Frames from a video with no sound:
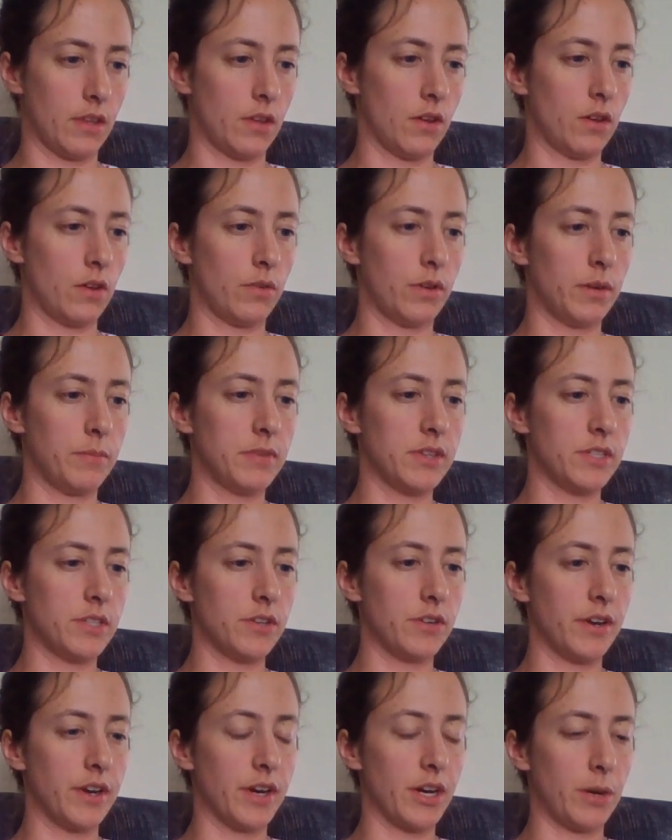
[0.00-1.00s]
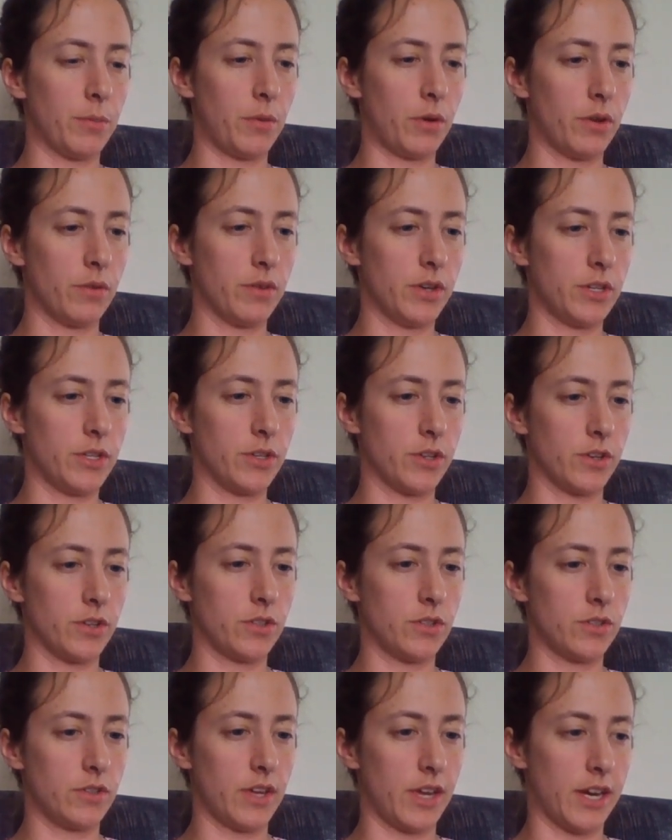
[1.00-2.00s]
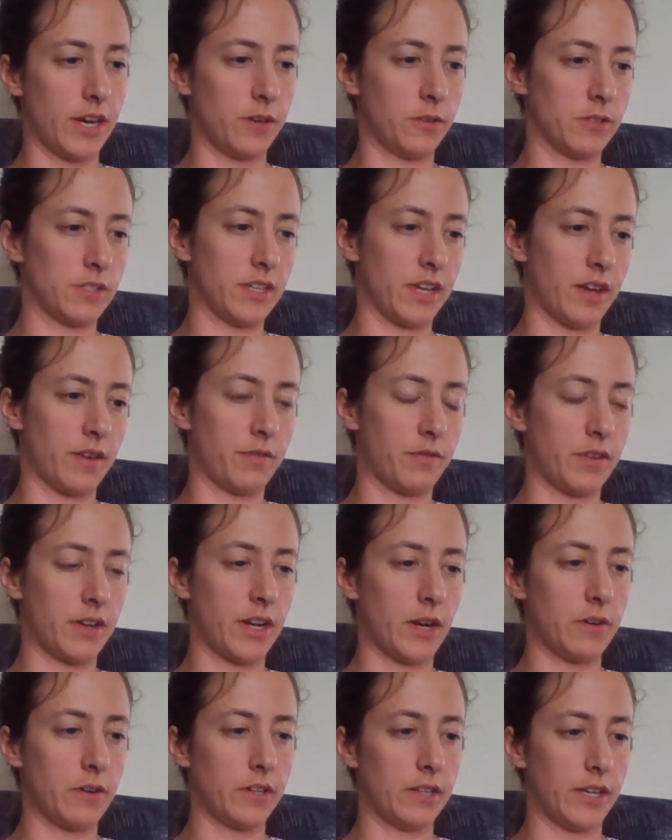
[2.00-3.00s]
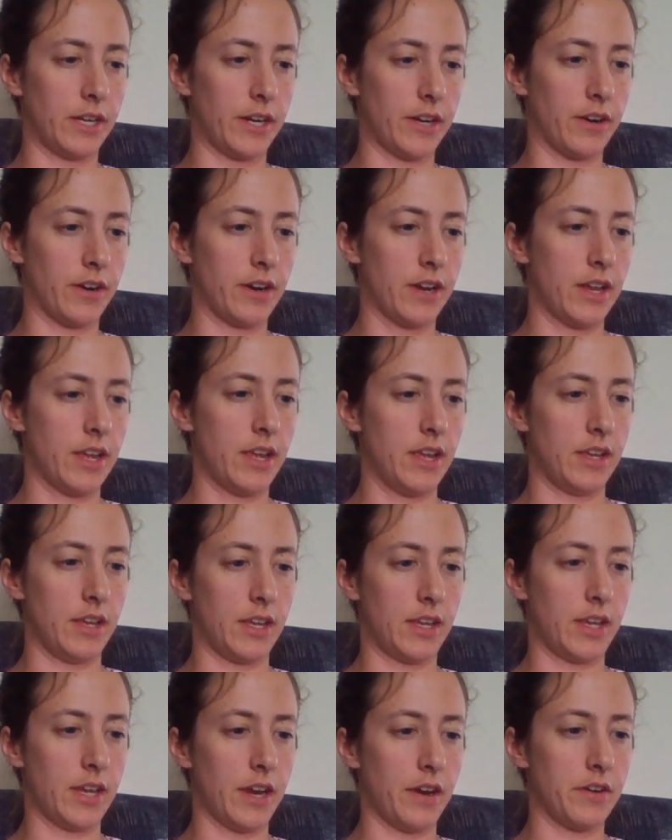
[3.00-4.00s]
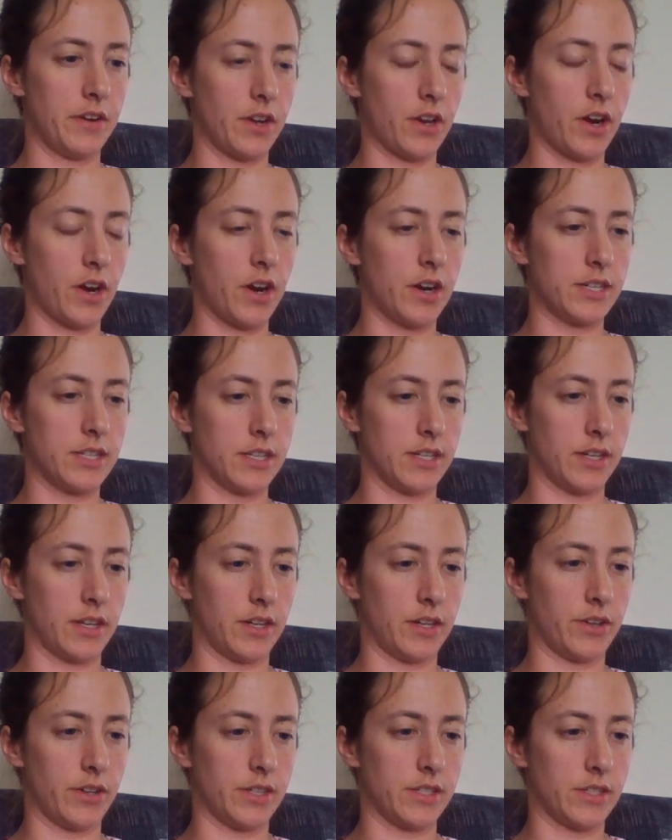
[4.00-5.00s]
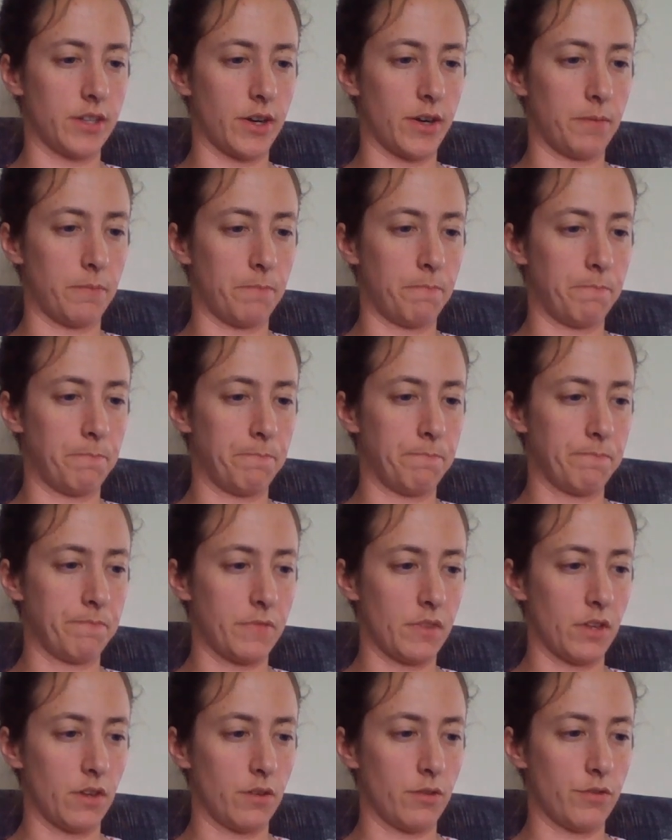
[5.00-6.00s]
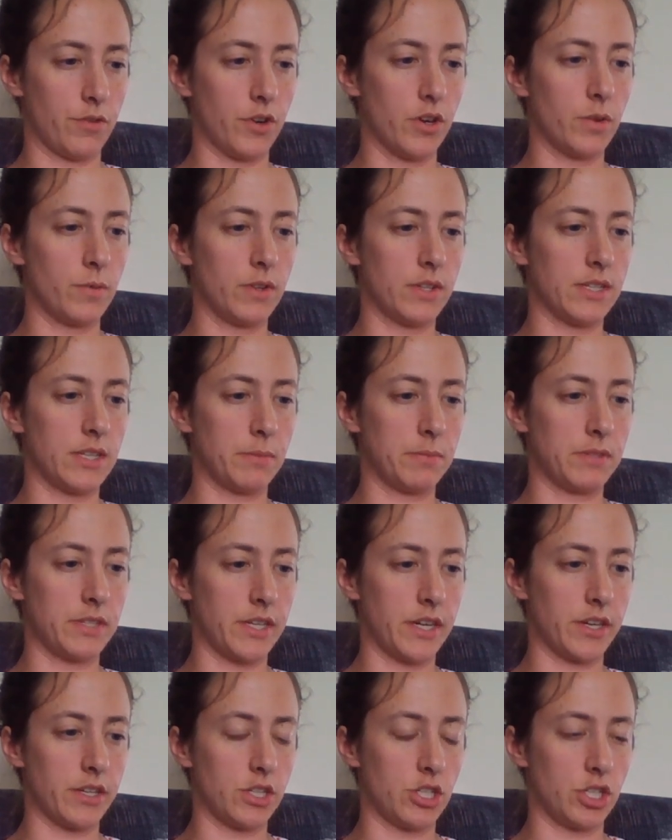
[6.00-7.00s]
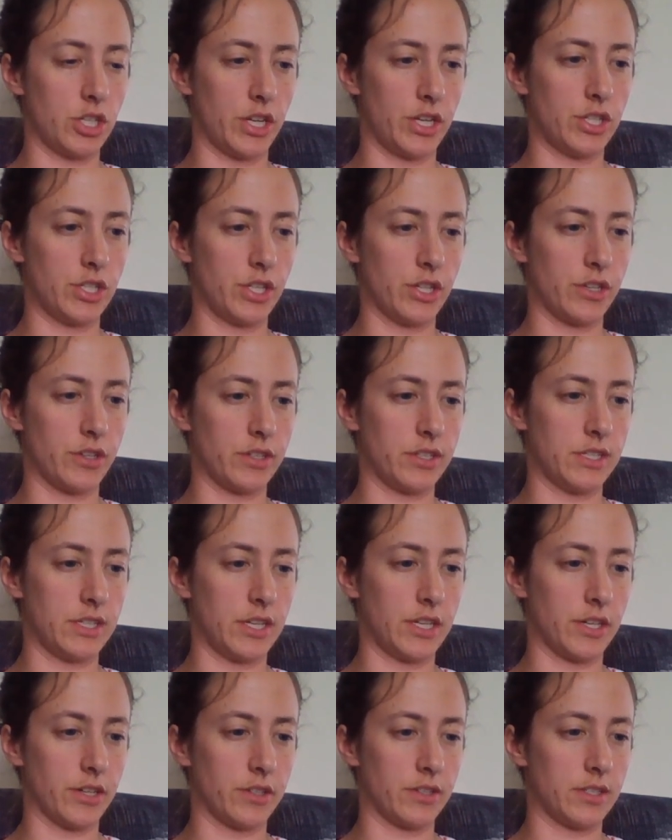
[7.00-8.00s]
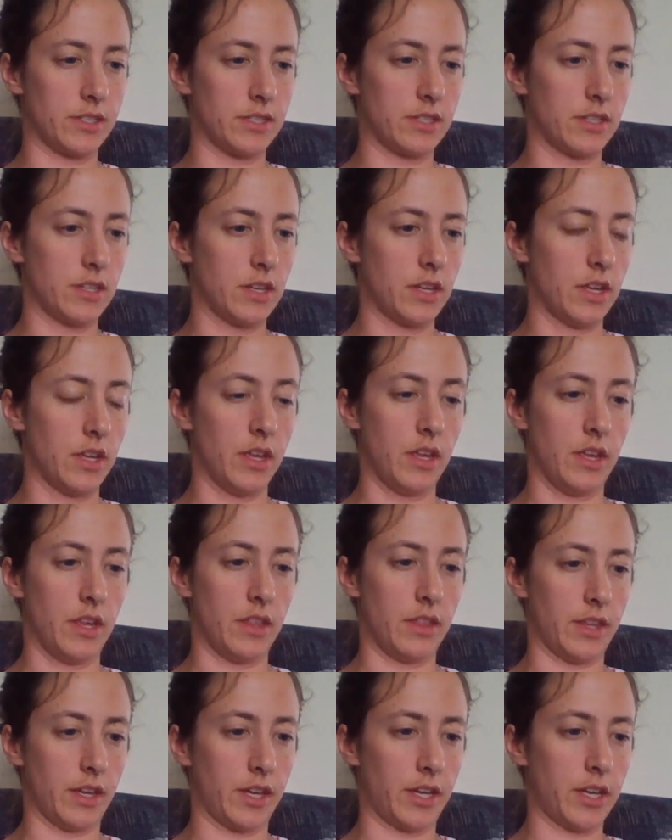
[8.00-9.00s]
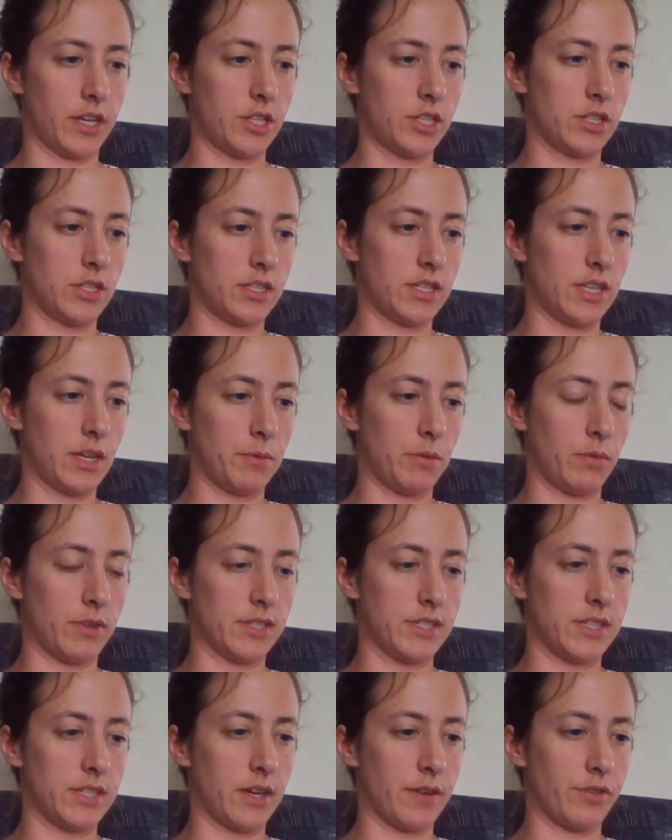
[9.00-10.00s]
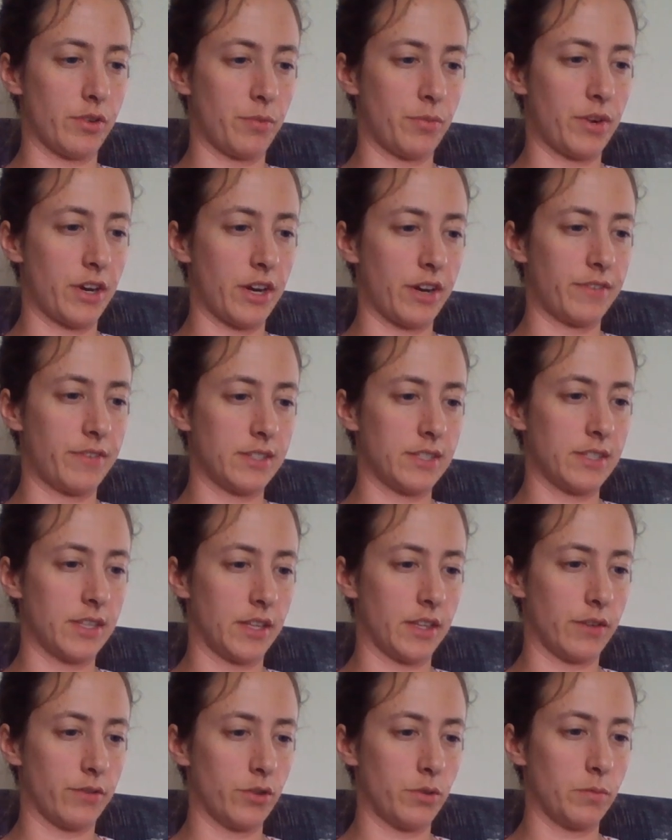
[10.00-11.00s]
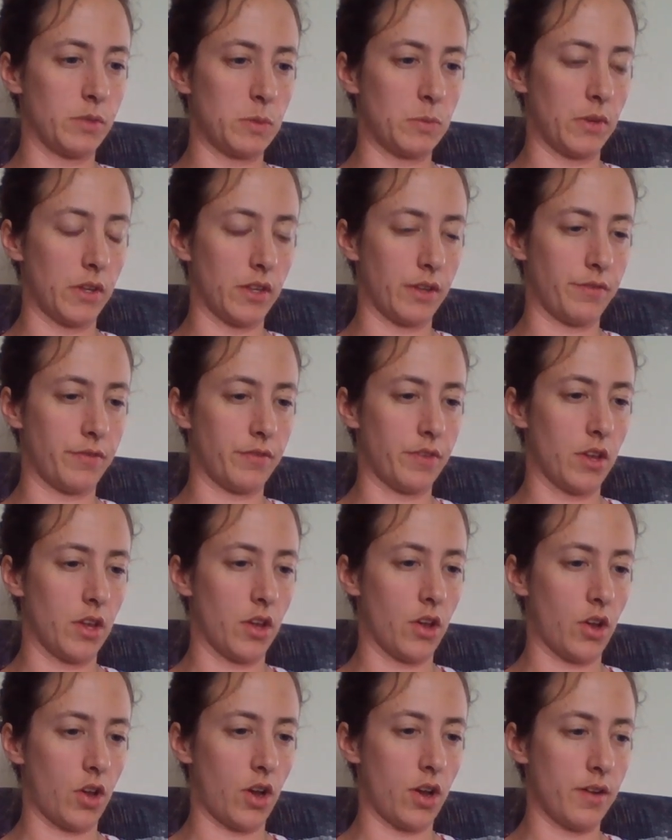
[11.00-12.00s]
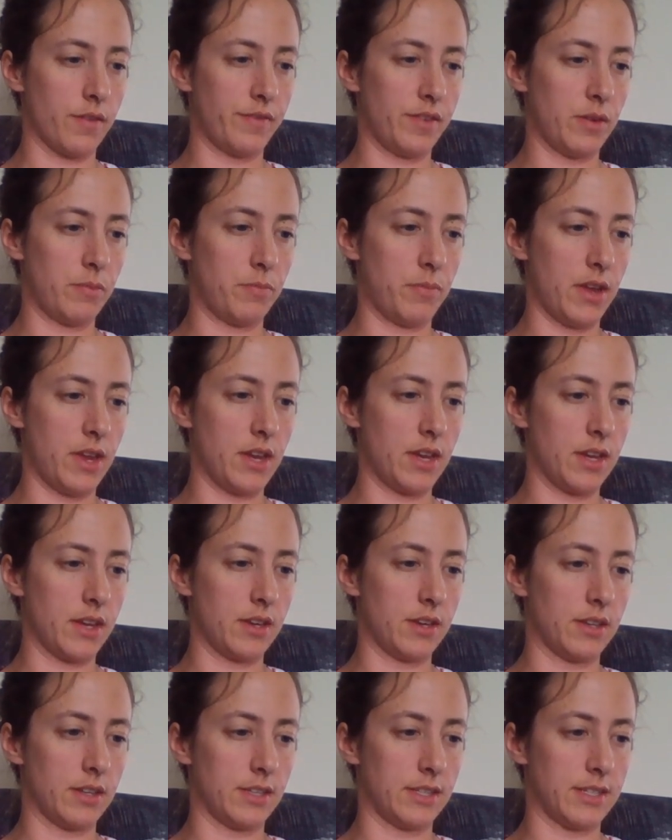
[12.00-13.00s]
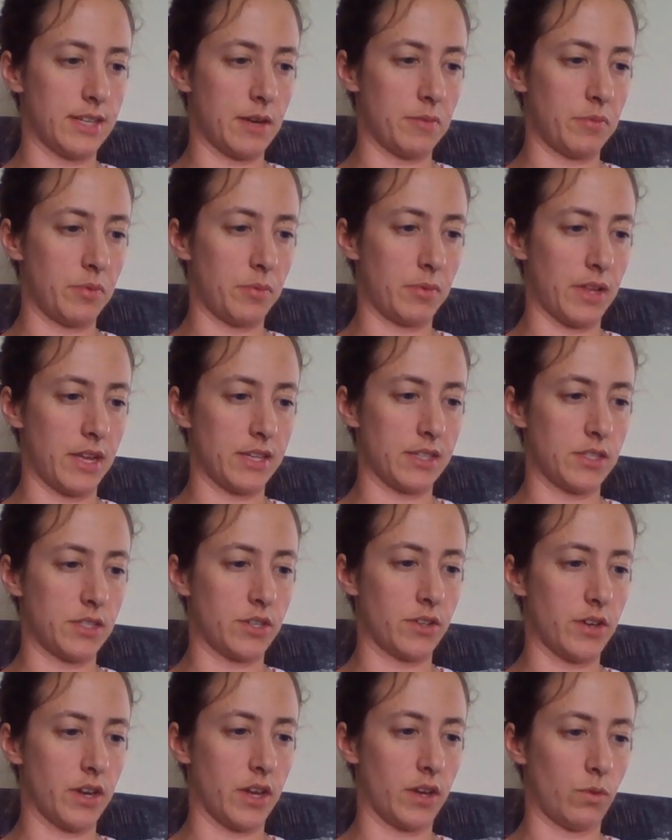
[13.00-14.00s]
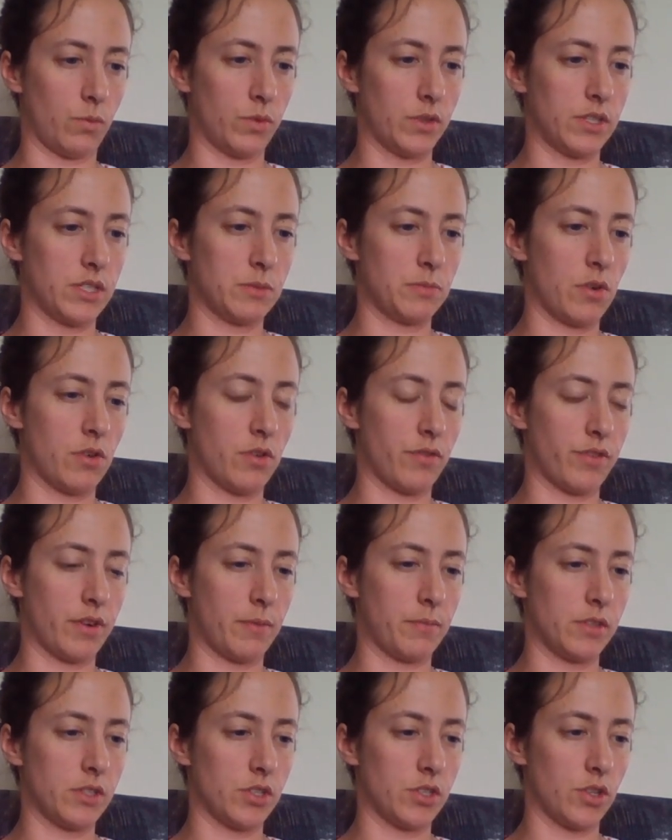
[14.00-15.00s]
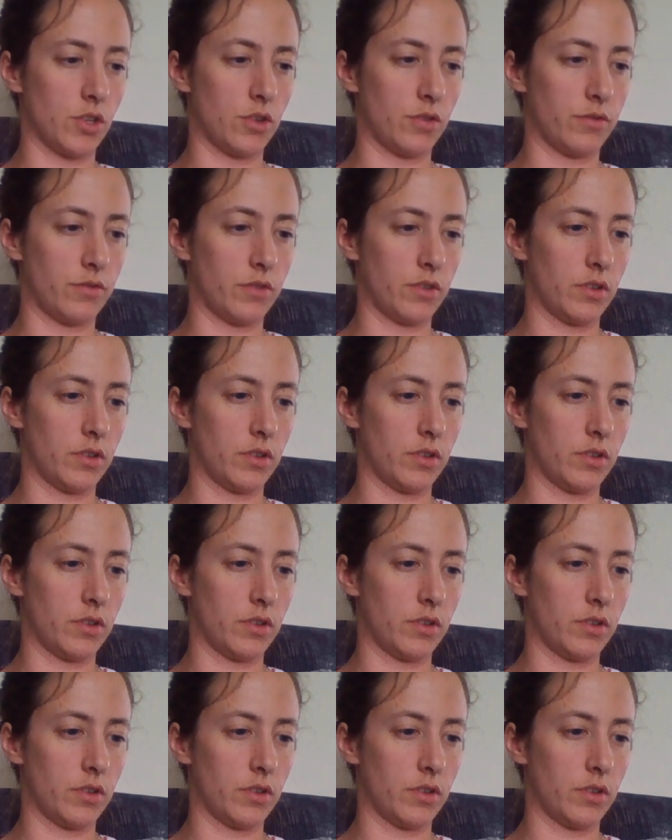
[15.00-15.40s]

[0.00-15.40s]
When Mr. Arable returned to the house half an hour later, he carried a carton under his arm. Fern was upstairs changing her sneakers. The kitchen table was set for breakfast, and the room smelled of coffee, bacon, damp plaster, and wood smoke from the stove.